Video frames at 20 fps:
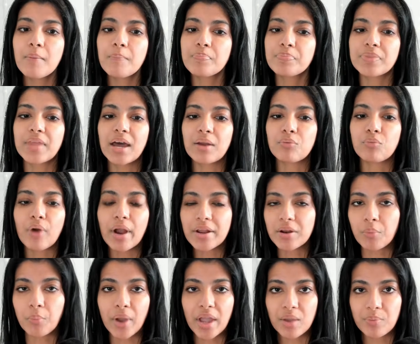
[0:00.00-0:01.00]
that right
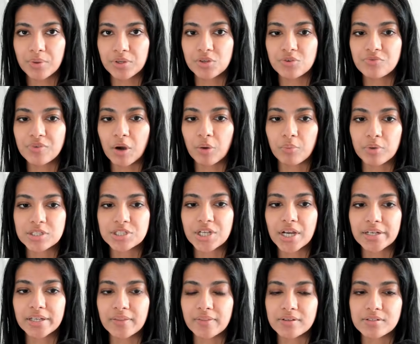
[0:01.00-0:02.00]
away when you felt
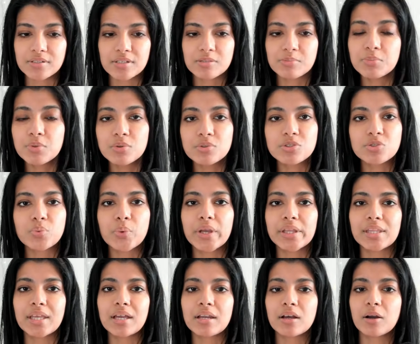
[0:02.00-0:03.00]
rejected, there's this mood swing
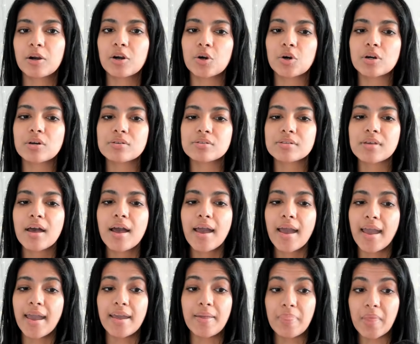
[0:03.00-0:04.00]
that occurs.
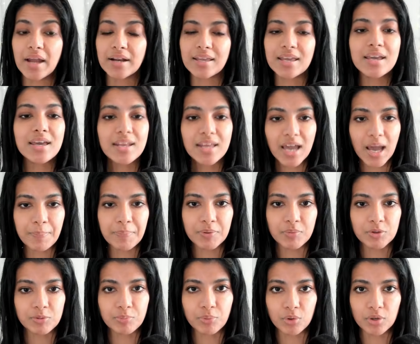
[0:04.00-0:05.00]
And that can happen
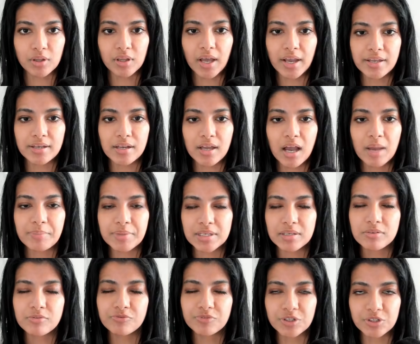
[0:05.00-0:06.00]
with
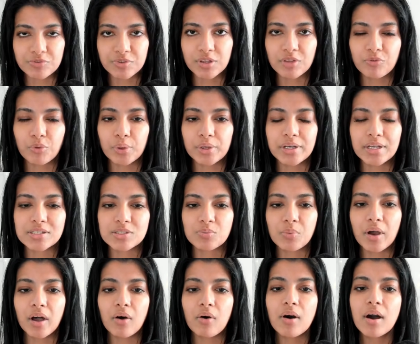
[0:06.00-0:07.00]
fearful avoidant as
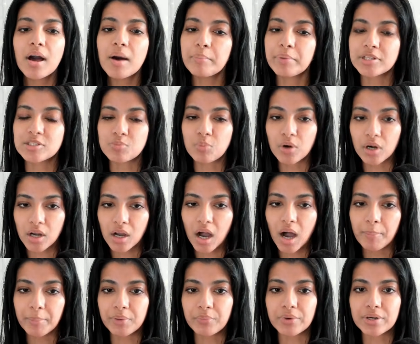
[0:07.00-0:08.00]
well, but it's more
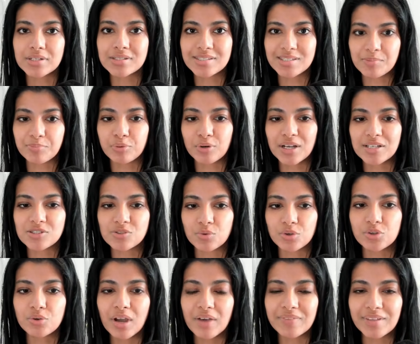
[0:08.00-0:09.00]
common where it's suppressed or
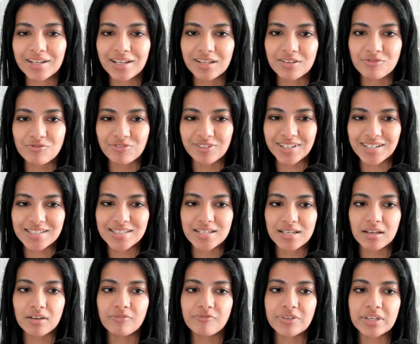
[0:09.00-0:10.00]
you have that
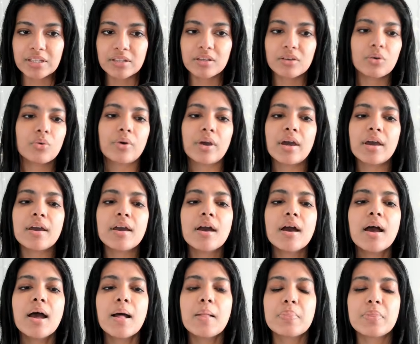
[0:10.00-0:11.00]
conflicting feeling, okay?
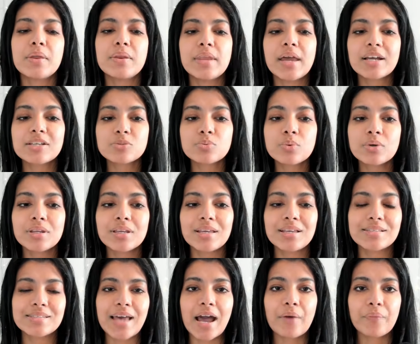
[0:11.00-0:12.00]
The next one
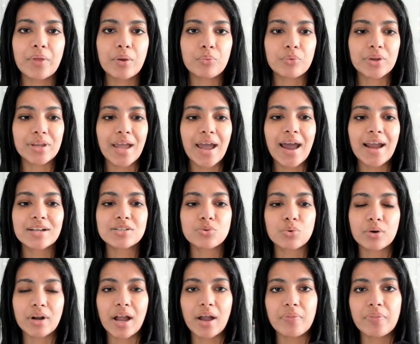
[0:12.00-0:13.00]
is how they react
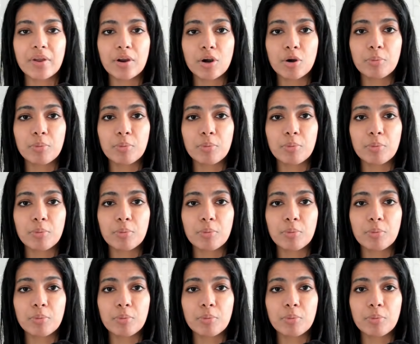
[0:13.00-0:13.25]
or their